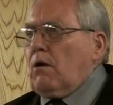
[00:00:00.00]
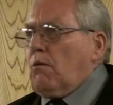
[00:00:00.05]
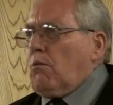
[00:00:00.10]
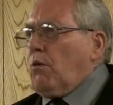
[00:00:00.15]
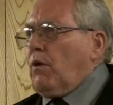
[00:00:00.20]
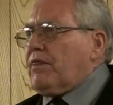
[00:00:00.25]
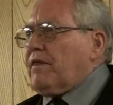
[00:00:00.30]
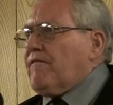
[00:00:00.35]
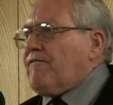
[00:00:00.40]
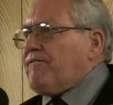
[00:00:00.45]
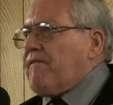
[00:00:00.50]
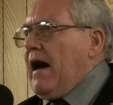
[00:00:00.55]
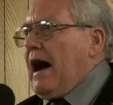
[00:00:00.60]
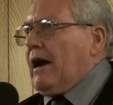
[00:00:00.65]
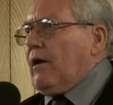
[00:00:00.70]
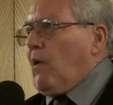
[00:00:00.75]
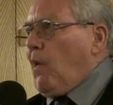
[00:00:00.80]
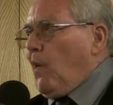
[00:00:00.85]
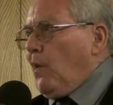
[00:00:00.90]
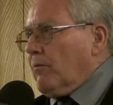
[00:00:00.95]
with a
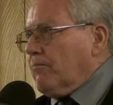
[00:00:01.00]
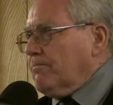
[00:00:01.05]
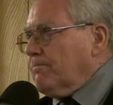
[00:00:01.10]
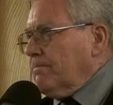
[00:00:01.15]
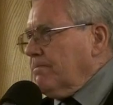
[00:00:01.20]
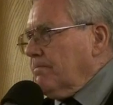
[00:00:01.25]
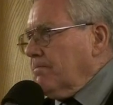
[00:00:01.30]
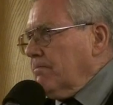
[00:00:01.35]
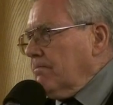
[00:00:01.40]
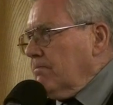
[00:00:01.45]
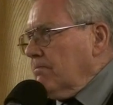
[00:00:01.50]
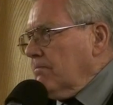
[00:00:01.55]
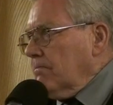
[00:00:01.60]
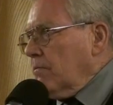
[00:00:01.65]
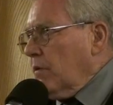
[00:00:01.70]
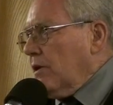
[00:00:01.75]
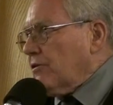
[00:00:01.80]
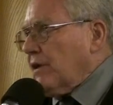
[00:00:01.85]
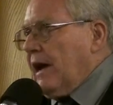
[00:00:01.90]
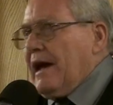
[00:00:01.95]
firearm?
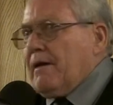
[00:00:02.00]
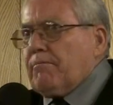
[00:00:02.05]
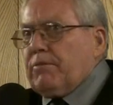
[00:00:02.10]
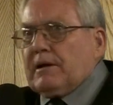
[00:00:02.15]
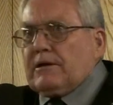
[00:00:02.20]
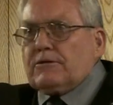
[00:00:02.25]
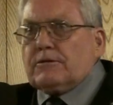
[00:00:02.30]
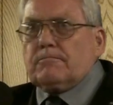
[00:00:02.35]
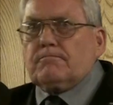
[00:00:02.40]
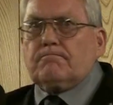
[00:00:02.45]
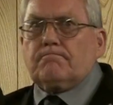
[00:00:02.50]
Raise a hand, please.